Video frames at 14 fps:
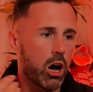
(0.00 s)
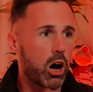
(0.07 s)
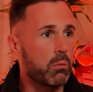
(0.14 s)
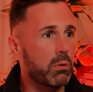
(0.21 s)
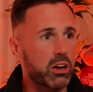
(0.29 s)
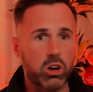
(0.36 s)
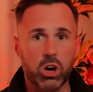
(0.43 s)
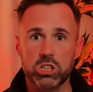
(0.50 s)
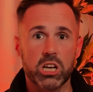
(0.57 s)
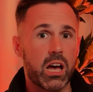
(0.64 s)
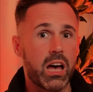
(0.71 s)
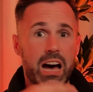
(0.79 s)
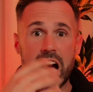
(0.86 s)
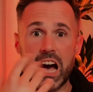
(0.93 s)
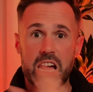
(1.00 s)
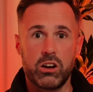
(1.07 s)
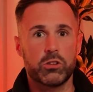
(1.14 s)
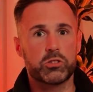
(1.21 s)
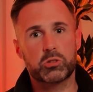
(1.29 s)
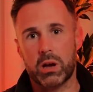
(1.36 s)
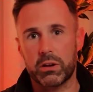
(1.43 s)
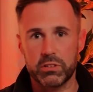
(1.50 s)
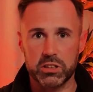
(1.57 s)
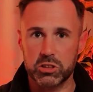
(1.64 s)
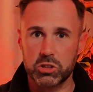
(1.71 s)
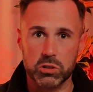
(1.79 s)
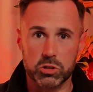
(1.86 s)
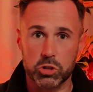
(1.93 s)
oh my gosh, I love
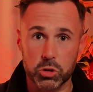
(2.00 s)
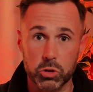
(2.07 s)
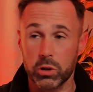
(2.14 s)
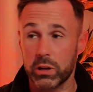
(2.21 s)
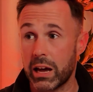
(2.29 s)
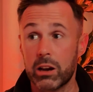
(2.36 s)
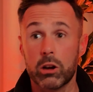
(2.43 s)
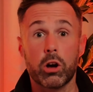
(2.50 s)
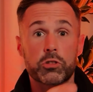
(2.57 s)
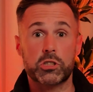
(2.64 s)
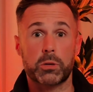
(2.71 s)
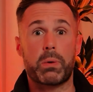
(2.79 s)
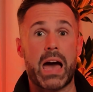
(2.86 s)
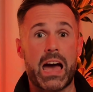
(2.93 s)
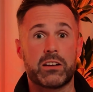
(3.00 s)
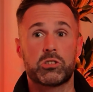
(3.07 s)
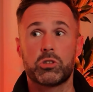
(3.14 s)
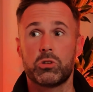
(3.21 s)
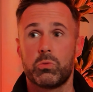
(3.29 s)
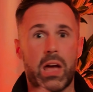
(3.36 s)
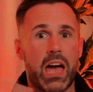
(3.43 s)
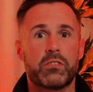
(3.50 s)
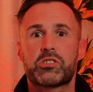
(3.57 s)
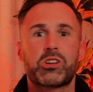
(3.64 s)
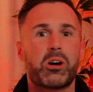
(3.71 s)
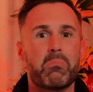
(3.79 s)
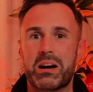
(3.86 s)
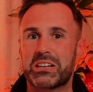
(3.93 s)
traveling too, I love Japan too, we have
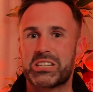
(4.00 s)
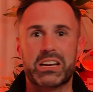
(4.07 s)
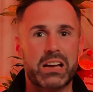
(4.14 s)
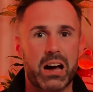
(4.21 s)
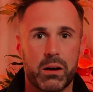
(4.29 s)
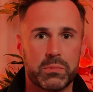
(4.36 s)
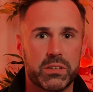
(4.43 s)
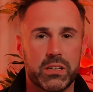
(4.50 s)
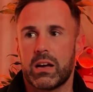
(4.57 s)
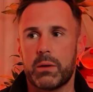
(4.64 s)
so much in common.